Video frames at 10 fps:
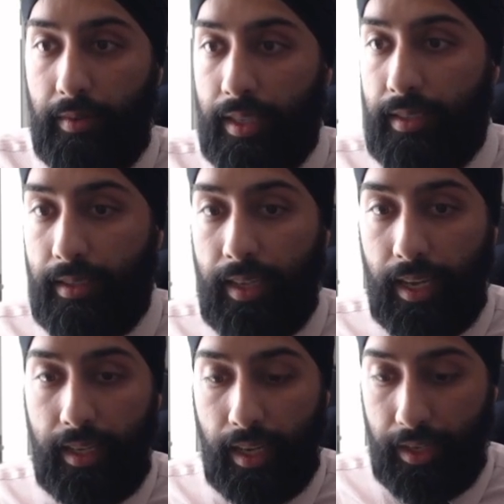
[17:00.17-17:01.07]
this
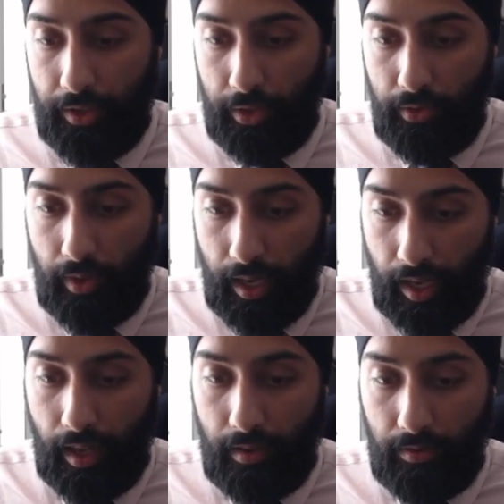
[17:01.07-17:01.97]
society, I do
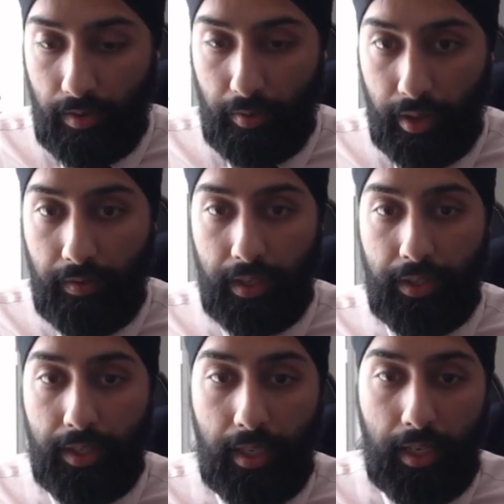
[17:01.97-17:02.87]
have
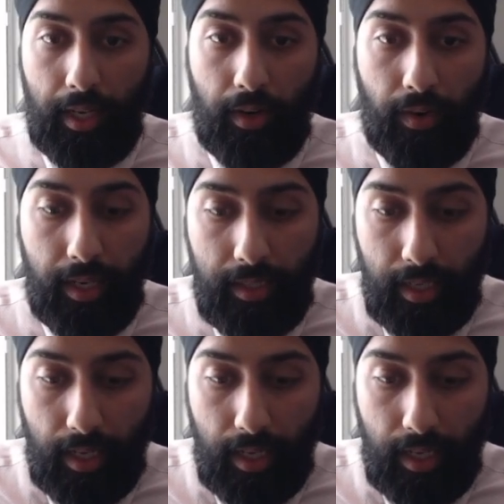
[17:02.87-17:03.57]
privilege, right?